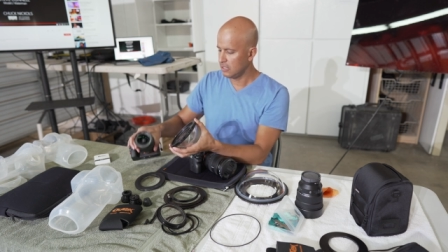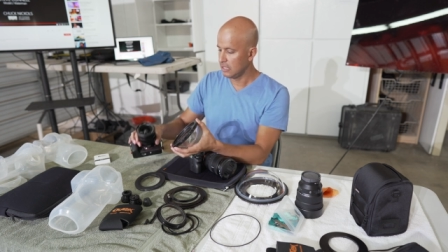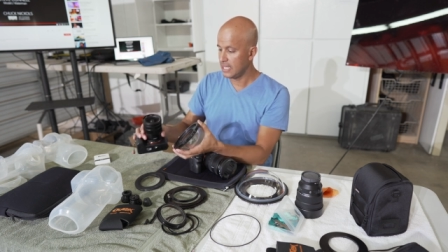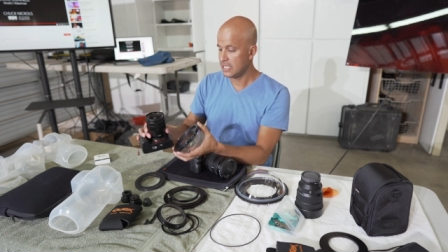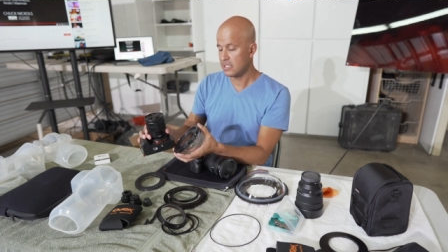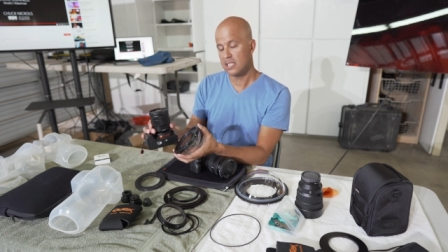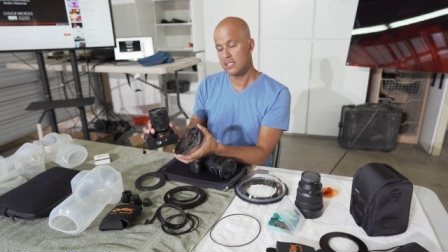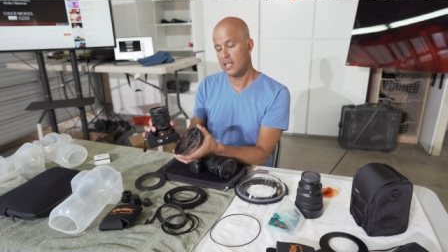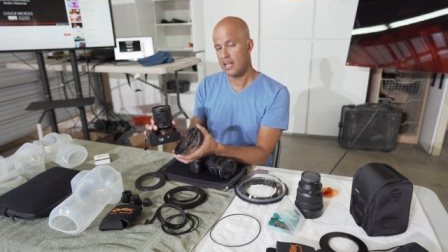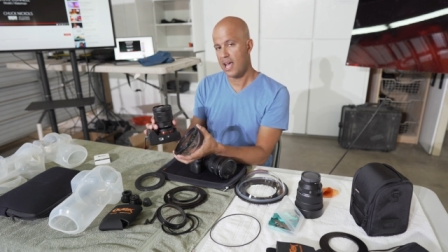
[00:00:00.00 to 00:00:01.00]

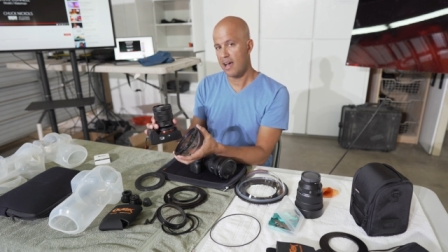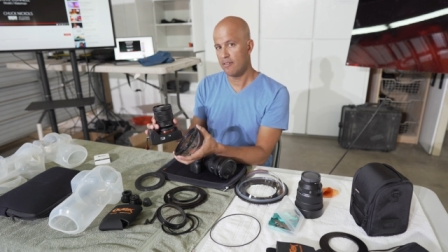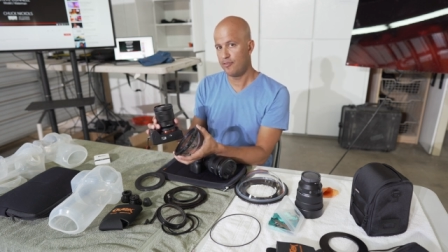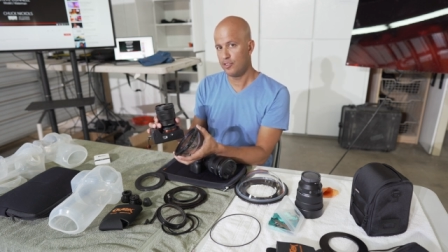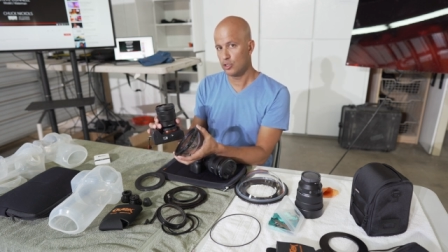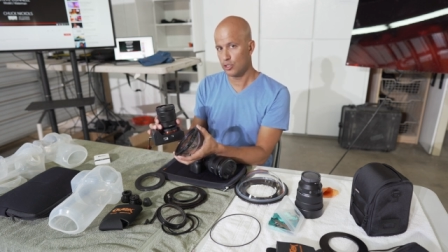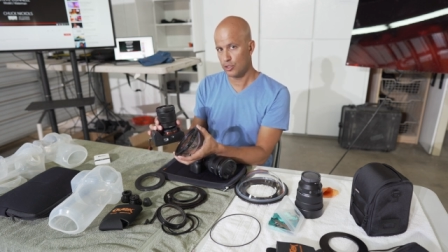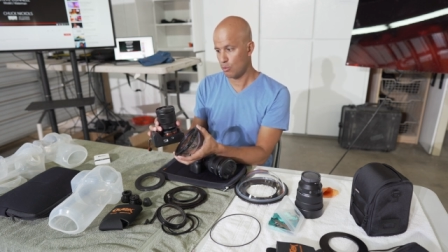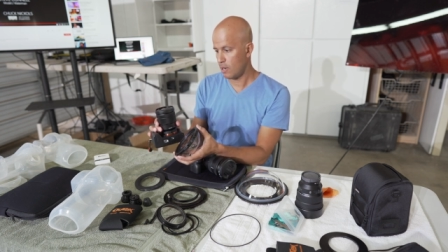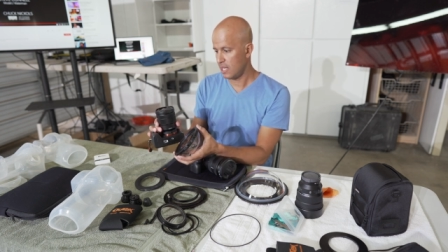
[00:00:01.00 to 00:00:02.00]
Lenses that have filter
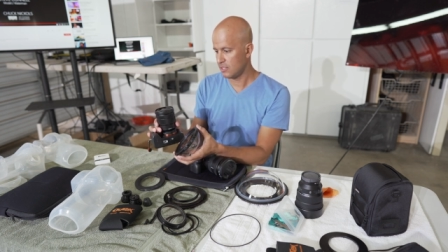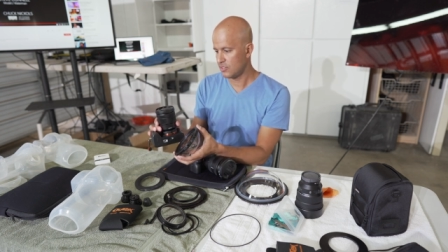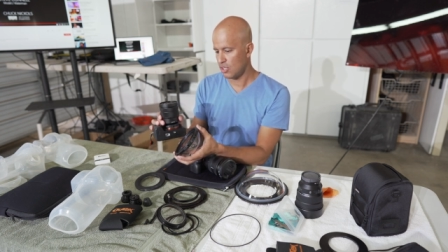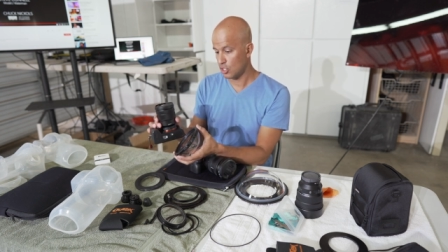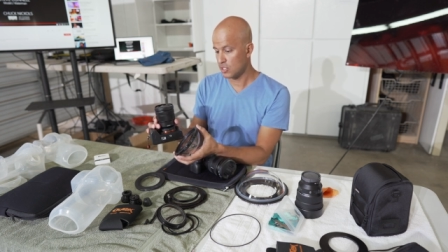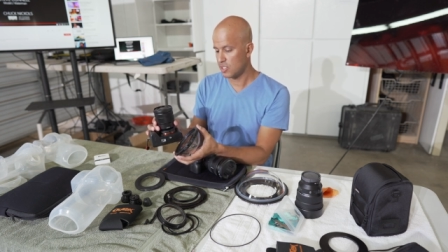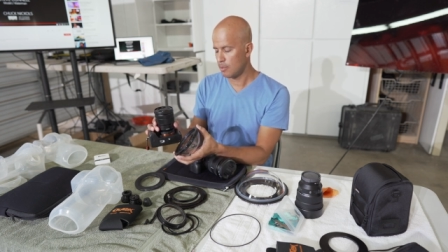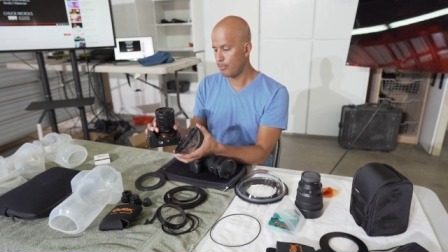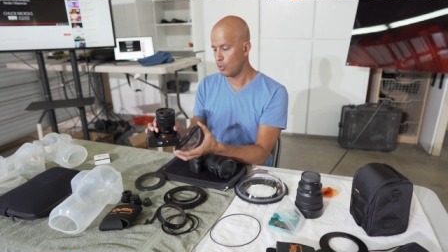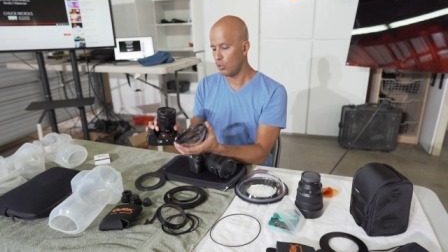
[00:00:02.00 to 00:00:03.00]
threads are
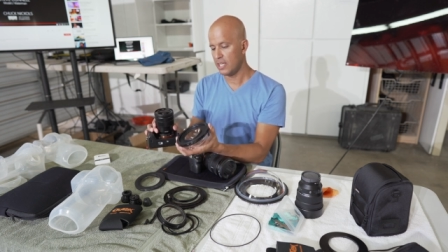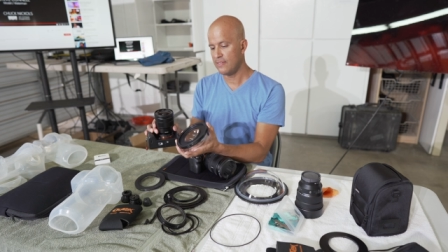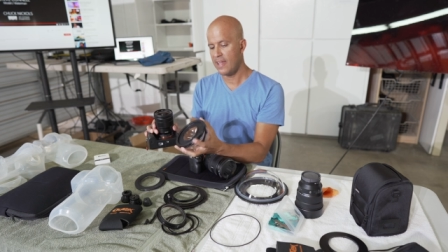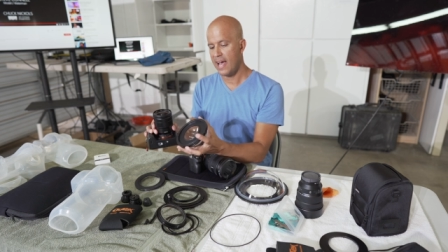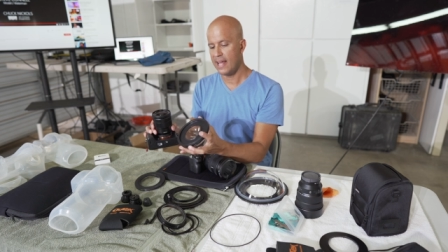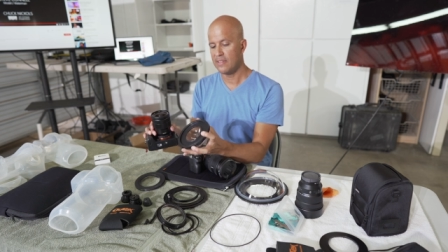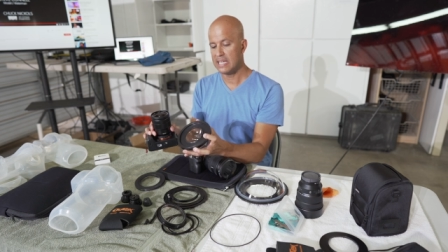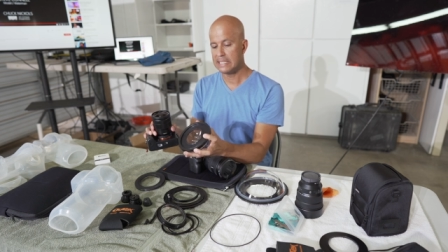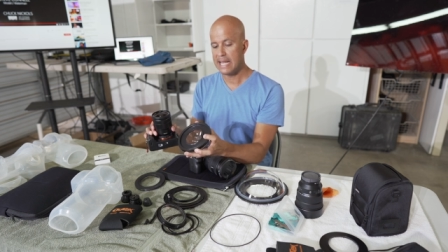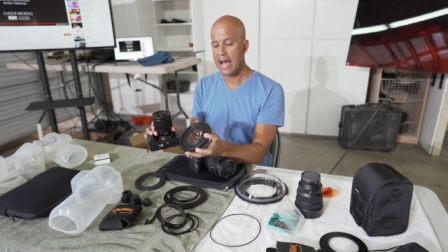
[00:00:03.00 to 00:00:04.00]
simple in that
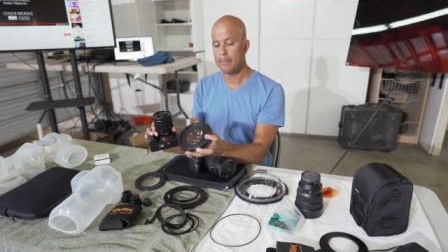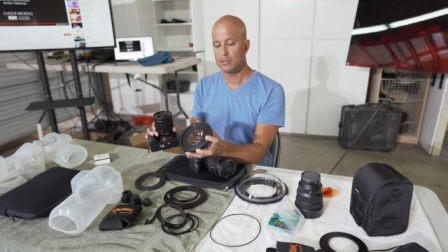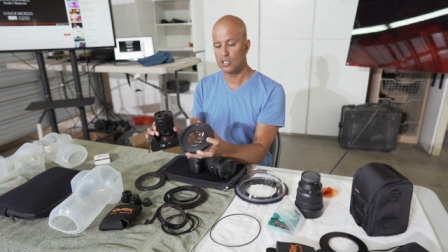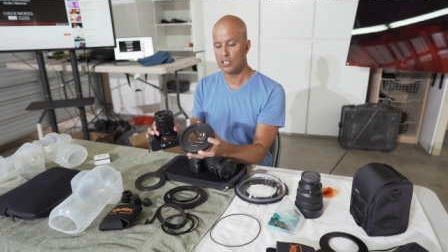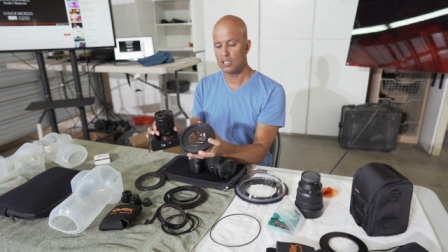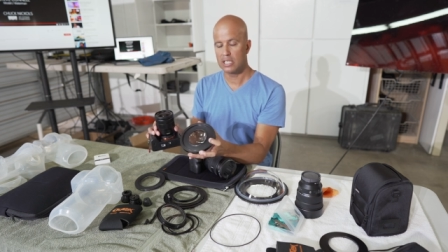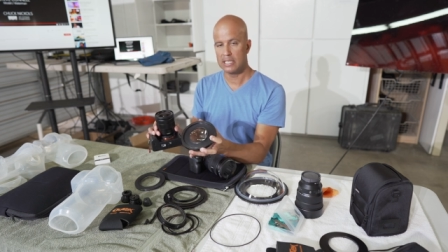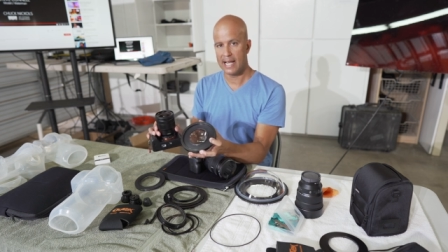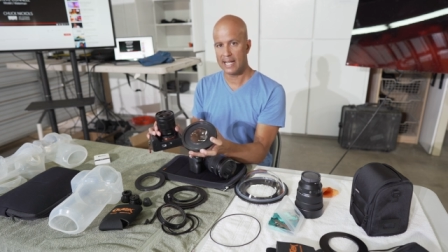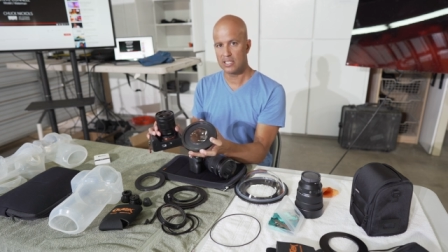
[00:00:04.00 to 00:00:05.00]
the adapter
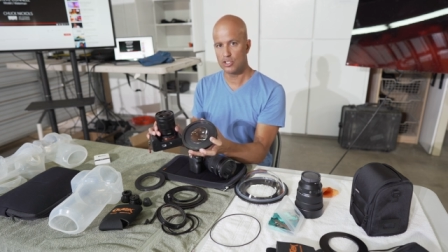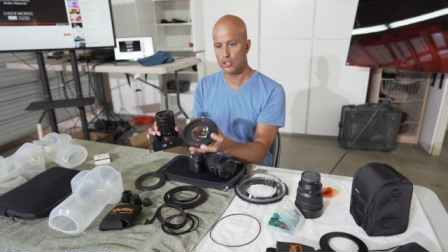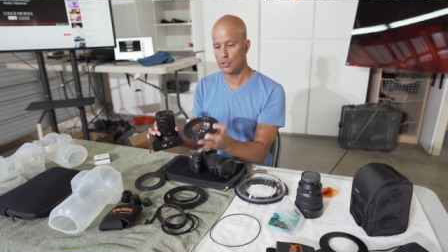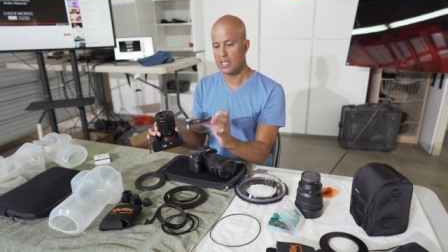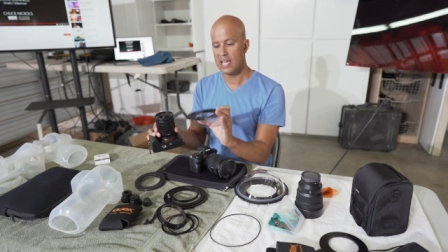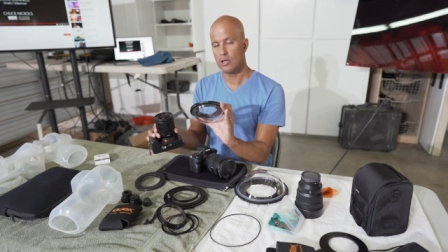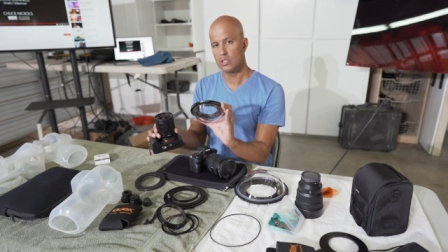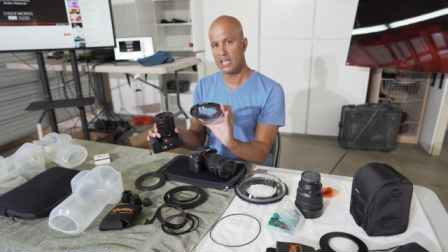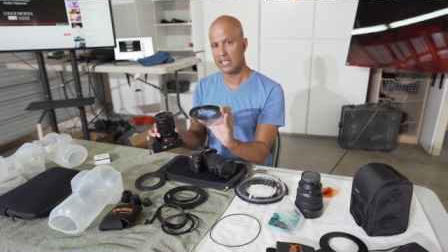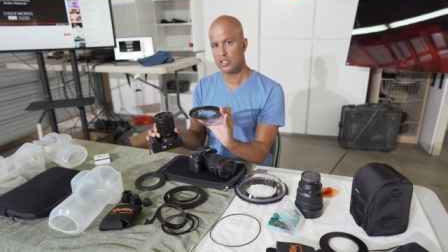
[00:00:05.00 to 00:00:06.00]
connects to the
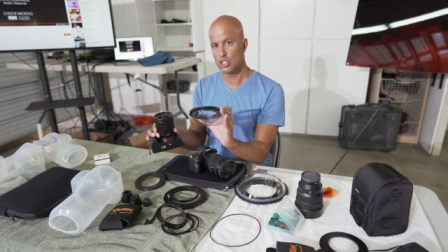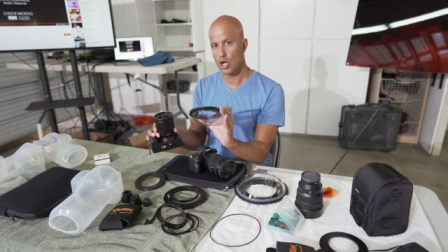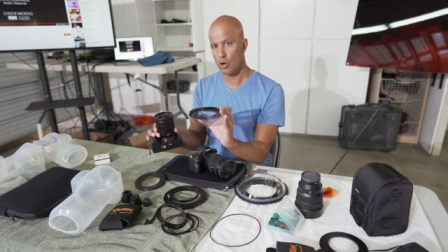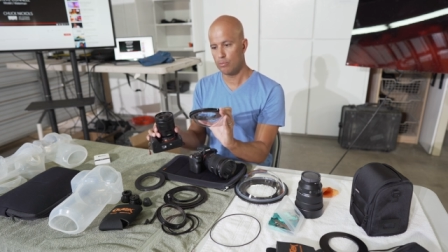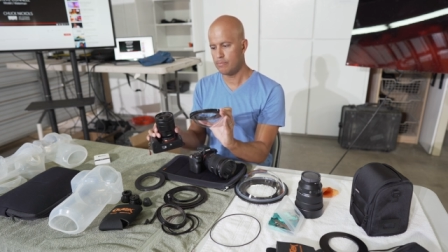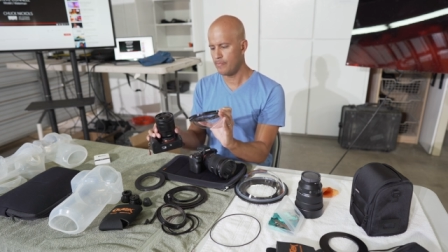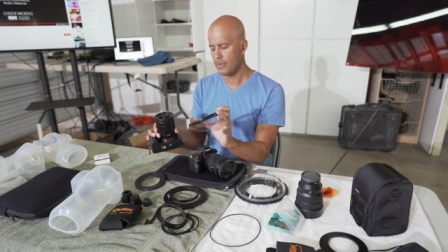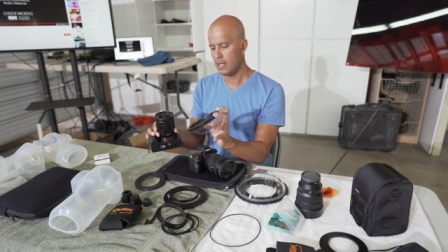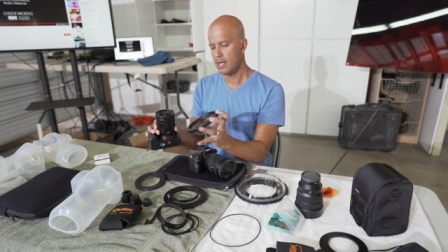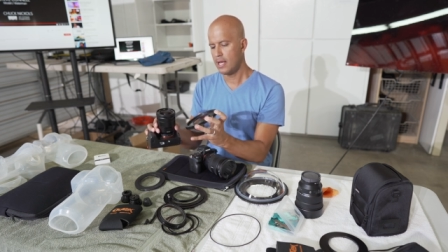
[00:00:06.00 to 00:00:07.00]
Outex dome
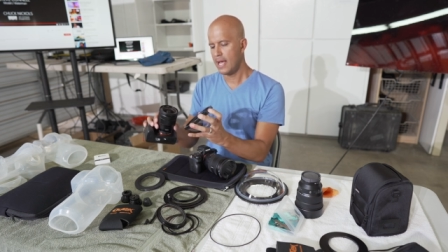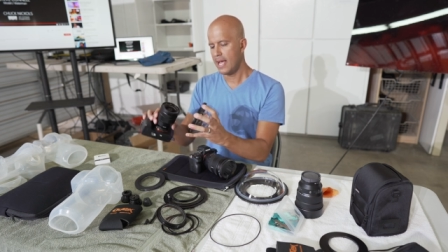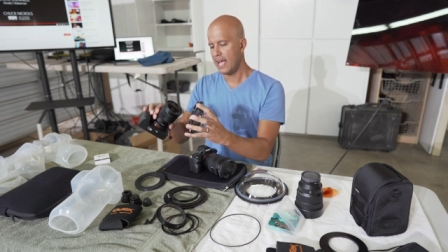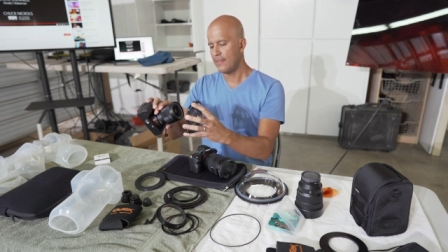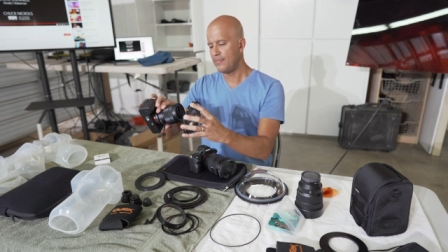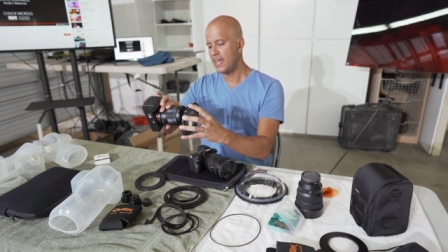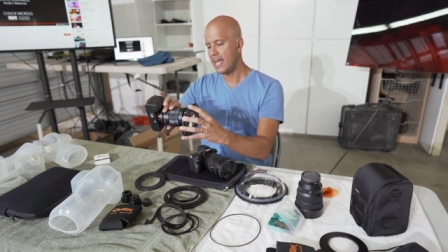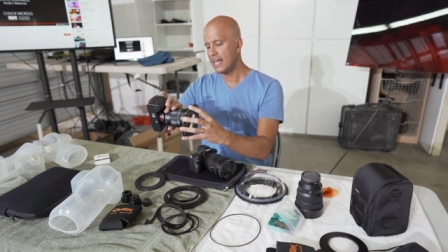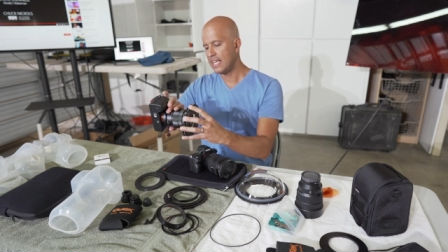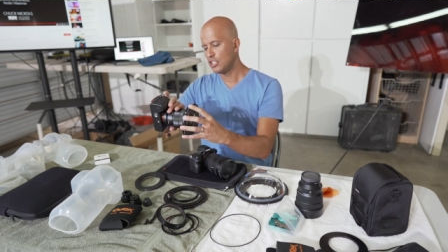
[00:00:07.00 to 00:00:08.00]
and
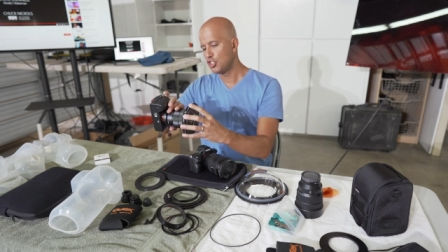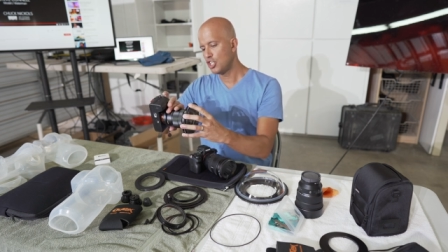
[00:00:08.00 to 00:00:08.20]
then it